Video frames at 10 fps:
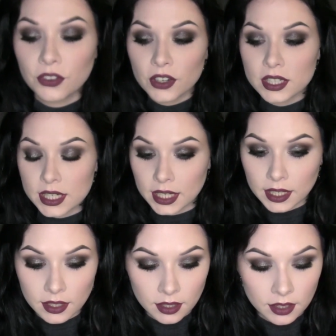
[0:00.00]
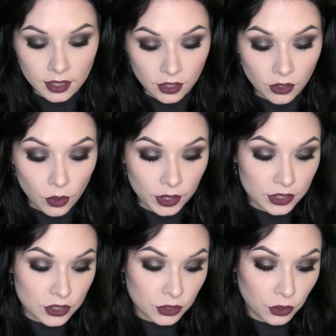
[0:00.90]
first thing that you're
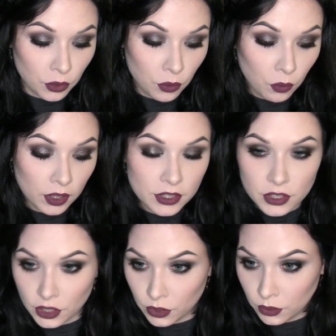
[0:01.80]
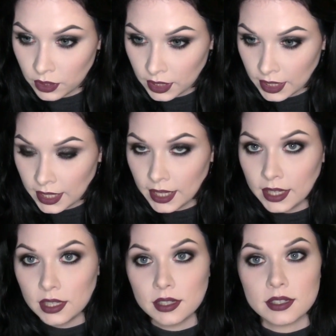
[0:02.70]
going to want to do
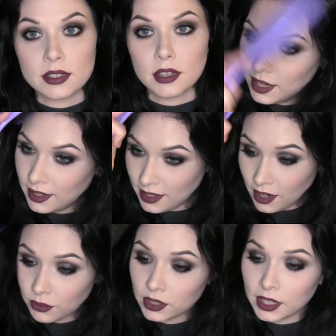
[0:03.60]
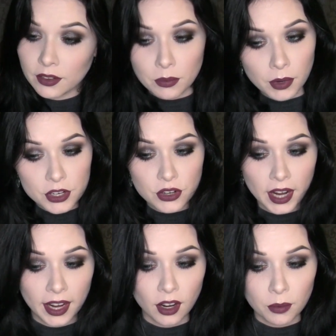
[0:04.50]
is not really even brush your
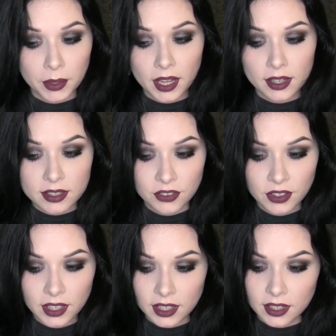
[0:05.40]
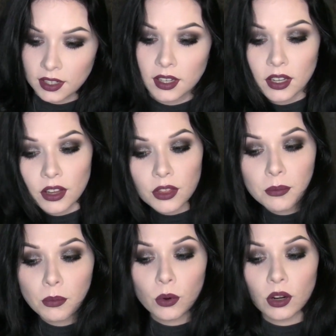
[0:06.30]
hair, because I feel like
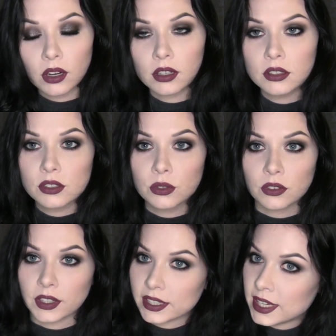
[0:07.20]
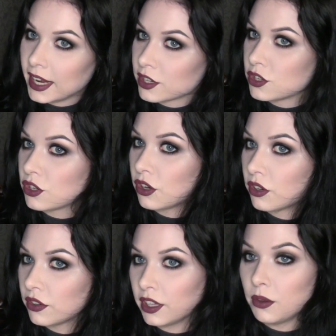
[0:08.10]
the more sort of like
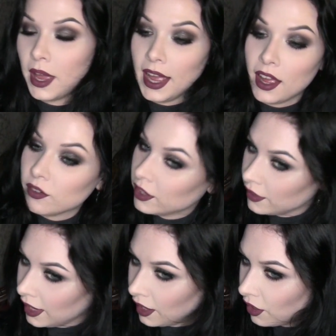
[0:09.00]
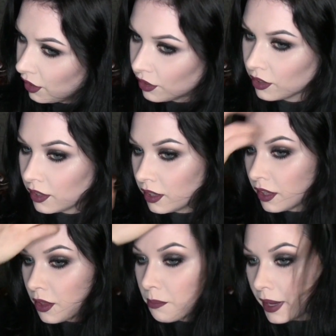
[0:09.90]
texture that you have in the hair,
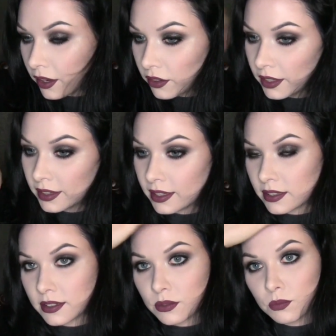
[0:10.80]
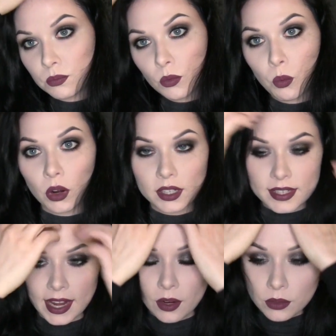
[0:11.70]
the better that this
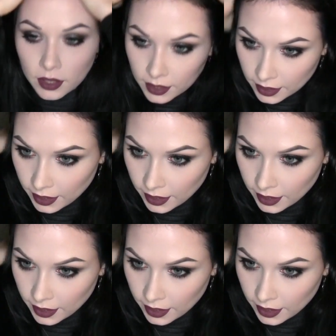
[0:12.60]
works out.